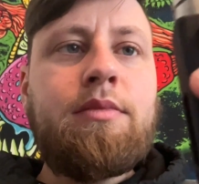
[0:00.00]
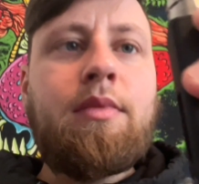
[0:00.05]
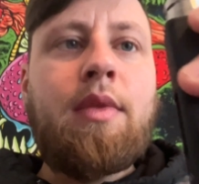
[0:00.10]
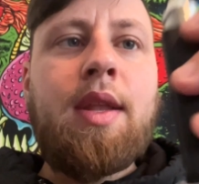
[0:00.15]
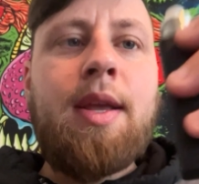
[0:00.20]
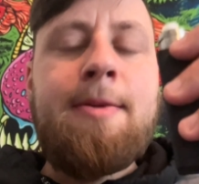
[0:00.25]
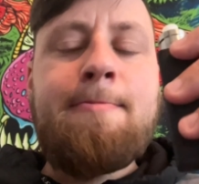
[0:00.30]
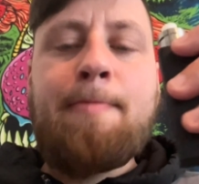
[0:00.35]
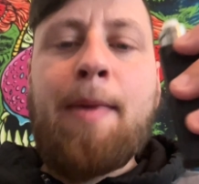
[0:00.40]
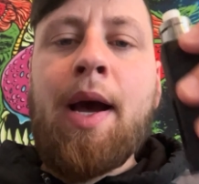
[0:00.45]

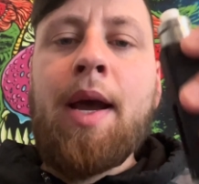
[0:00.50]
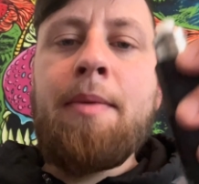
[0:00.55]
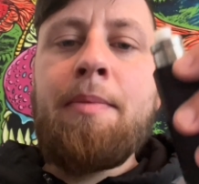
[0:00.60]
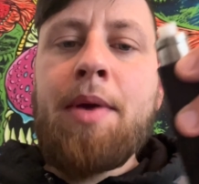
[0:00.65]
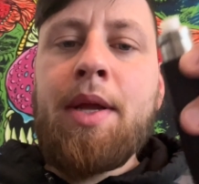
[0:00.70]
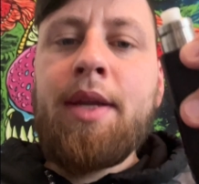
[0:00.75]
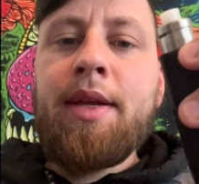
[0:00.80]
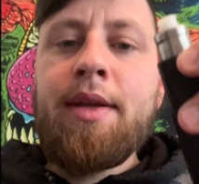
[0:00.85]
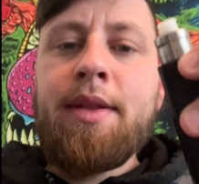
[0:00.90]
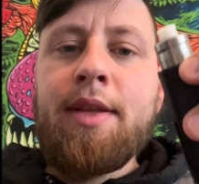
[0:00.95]
In my
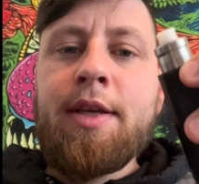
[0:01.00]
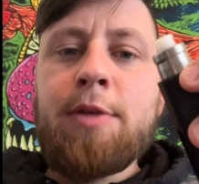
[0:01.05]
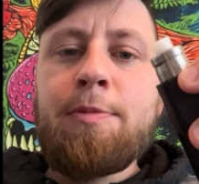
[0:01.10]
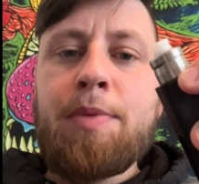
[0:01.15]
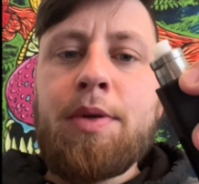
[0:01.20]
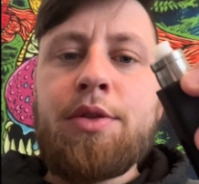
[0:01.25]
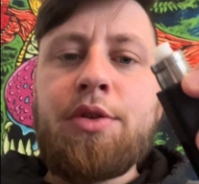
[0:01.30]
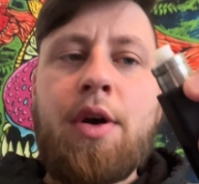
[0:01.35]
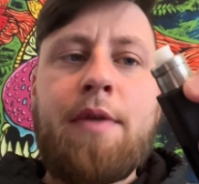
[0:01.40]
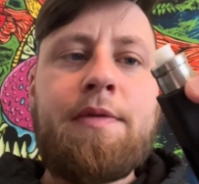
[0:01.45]
opinion, this
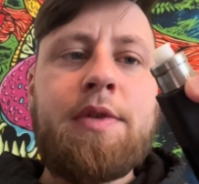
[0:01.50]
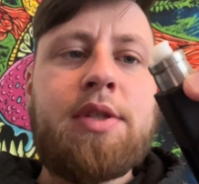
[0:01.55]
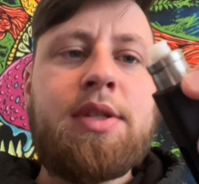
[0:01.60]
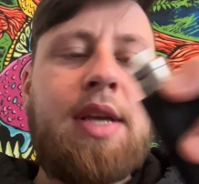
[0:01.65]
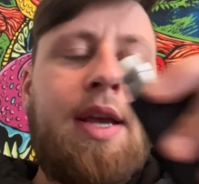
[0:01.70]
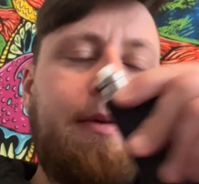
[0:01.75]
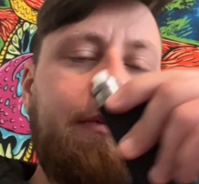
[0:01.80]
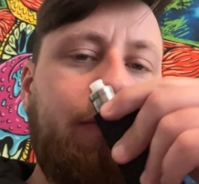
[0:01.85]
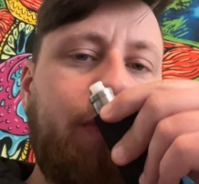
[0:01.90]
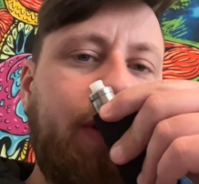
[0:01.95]
puts off the
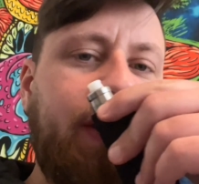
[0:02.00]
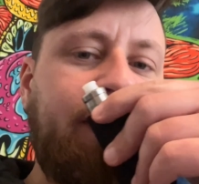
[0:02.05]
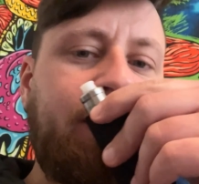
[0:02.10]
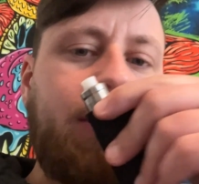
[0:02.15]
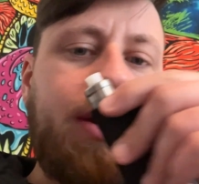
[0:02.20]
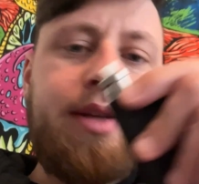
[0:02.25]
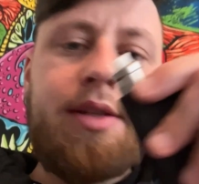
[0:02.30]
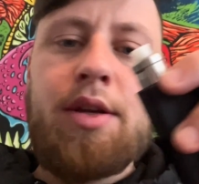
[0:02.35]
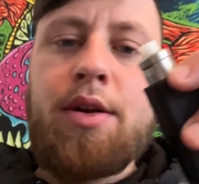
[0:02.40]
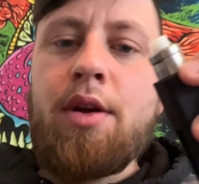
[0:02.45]
same flavor
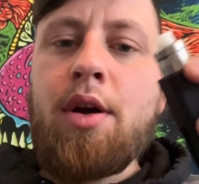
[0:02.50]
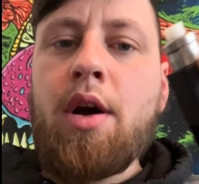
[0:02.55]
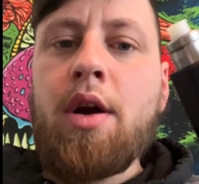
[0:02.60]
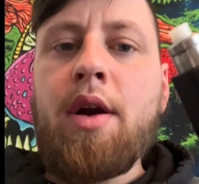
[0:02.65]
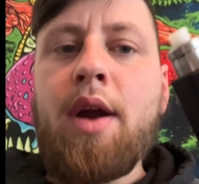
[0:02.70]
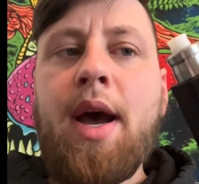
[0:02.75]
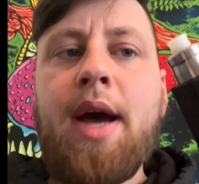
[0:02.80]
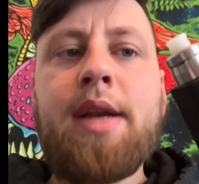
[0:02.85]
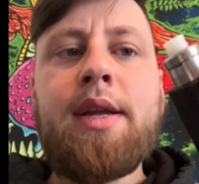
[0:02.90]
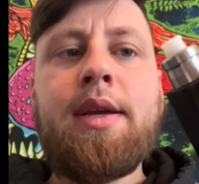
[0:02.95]
as a NAR
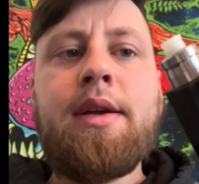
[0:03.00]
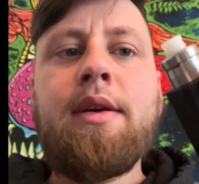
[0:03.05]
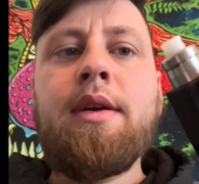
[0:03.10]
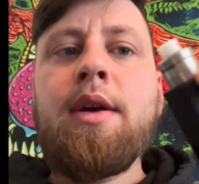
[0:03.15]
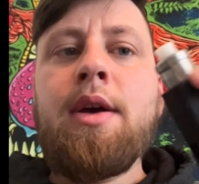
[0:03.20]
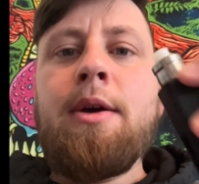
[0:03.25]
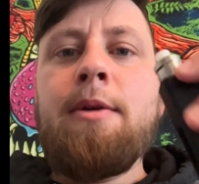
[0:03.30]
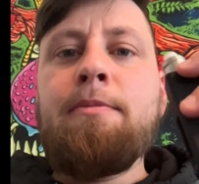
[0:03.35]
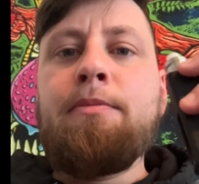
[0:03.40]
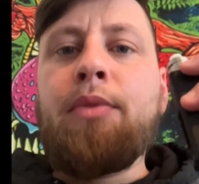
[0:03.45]
Addy,
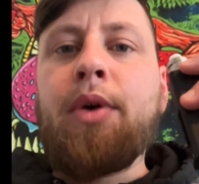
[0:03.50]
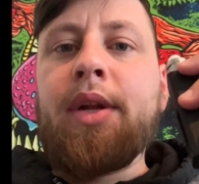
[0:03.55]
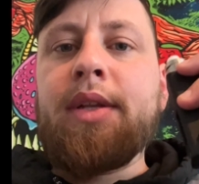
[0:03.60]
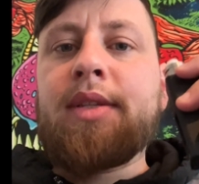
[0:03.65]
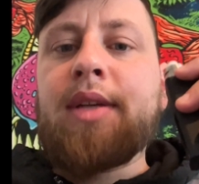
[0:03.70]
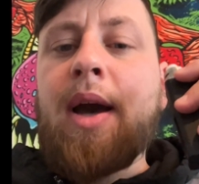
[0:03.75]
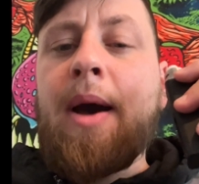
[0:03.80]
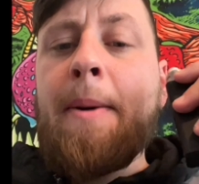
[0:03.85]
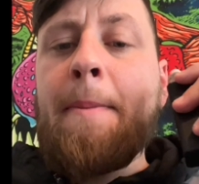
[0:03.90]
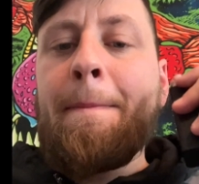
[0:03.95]
but it's
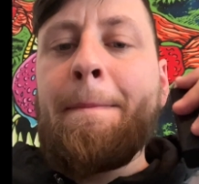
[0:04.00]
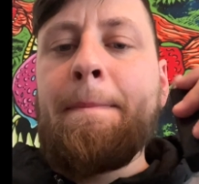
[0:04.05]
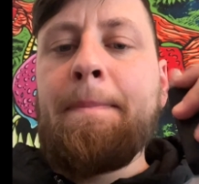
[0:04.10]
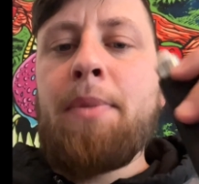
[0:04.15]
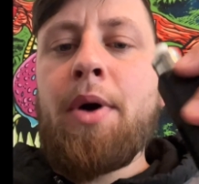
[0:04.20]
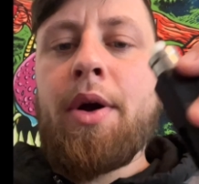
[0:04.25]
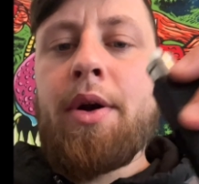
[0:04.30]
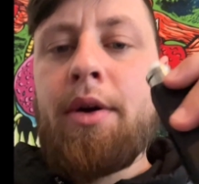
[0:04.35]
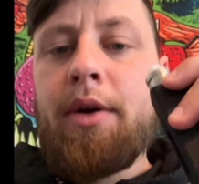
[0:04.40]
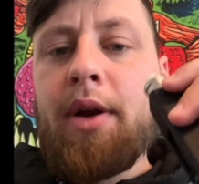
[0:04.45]
got
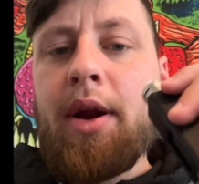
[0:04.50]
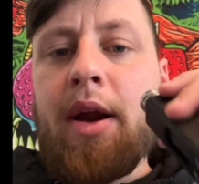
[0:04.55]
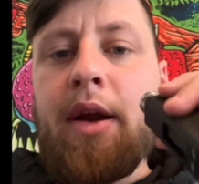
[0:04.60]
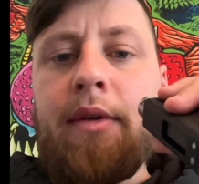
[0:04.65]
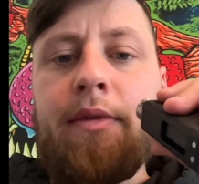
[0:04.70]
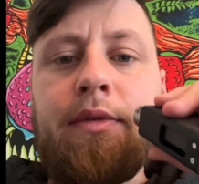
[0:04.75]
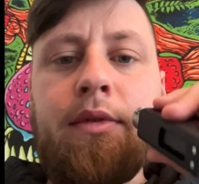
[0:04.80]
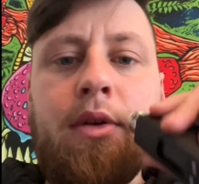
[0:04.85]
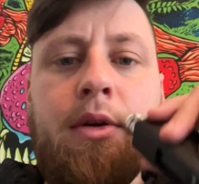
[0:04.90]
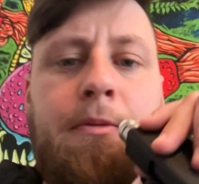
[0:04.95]
butter
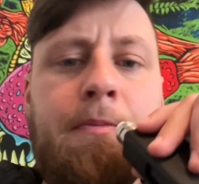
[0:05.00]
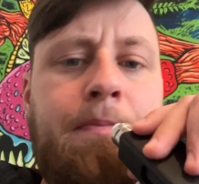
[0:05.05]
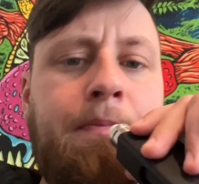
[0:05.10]
airflow.